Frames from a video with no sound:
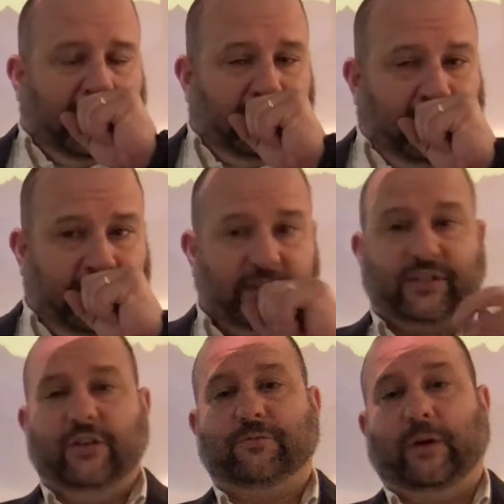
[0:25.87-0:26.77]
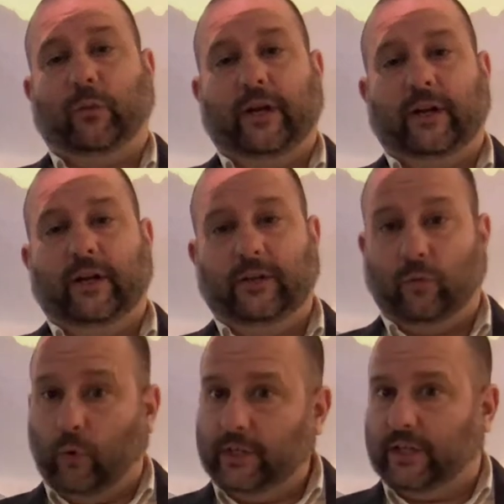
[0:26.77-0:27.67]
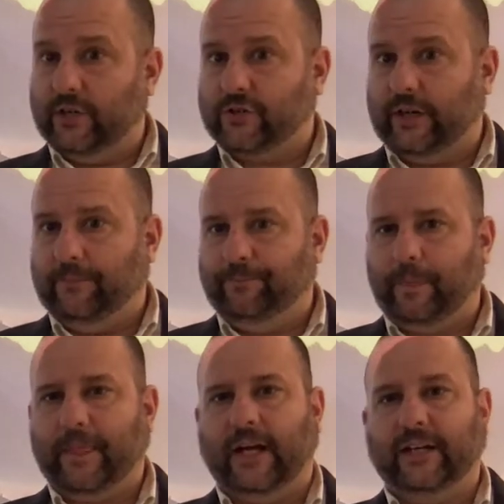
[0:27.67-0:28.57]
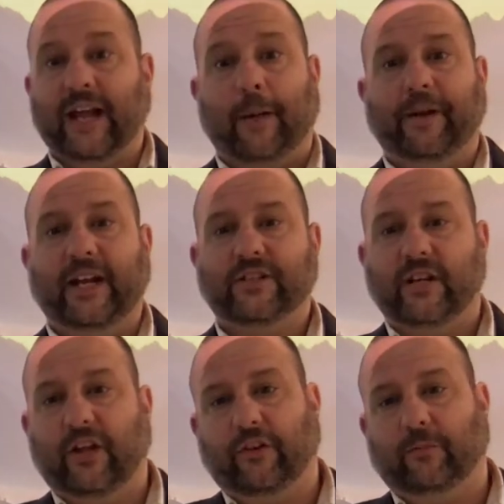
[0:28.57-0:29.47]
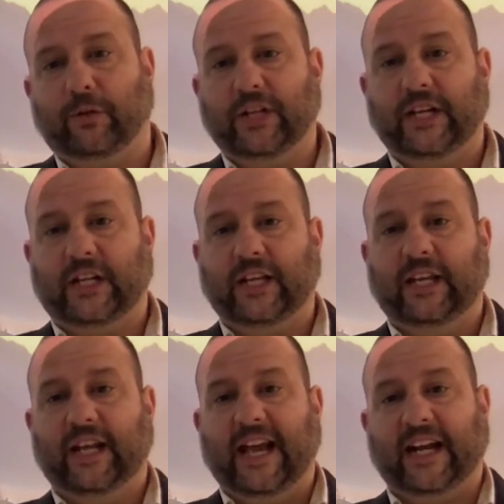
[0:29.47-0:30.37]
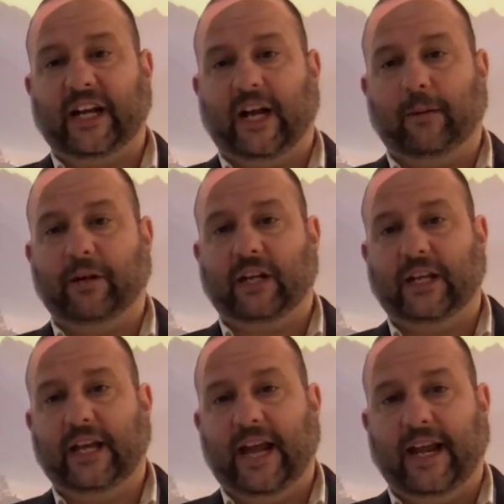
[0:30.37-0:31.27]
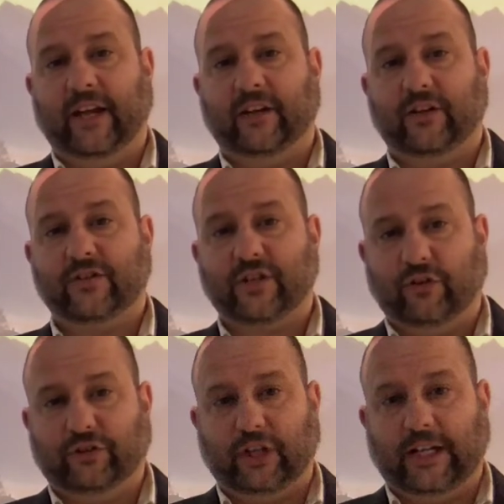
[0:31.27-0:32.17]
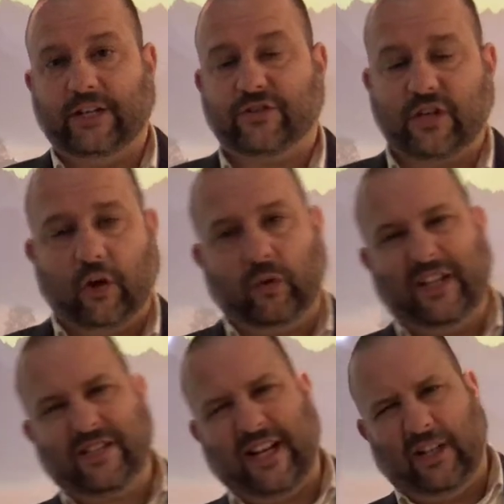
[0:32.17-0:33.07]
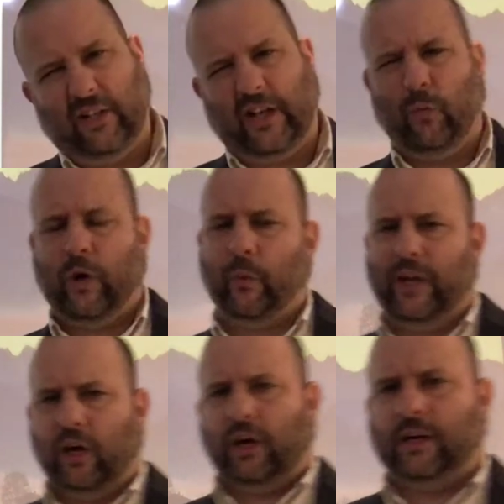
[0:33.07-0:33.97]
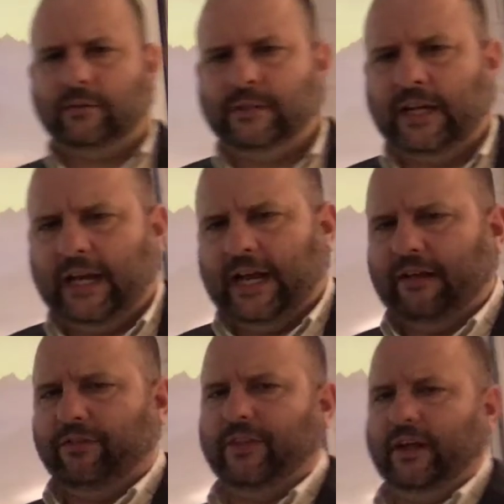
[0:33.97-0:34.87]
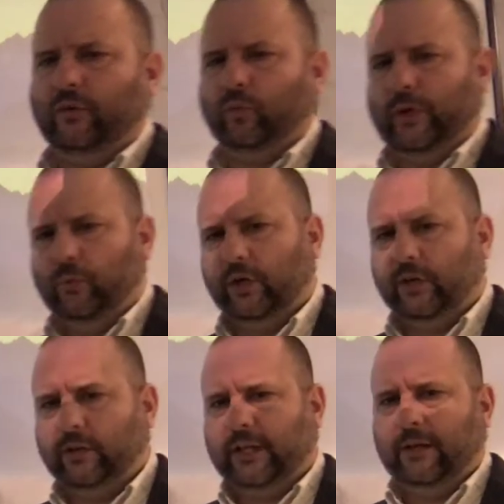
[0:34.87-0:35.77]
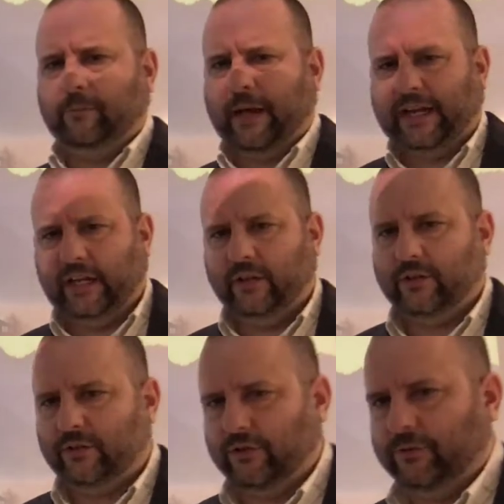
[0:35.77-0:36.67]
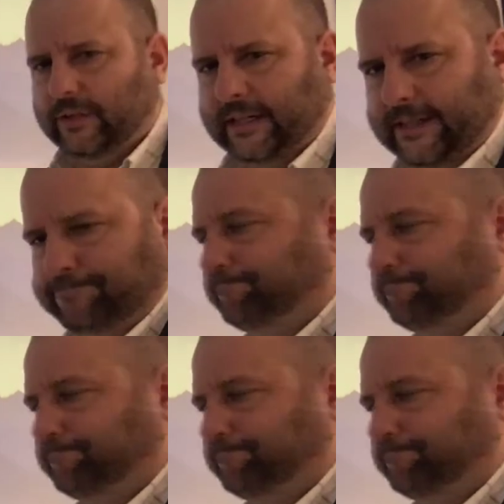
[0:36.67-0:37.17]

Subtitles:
when one country dominates another politically, economically, and socially. So let's take a look at where we are, and then we will get back into our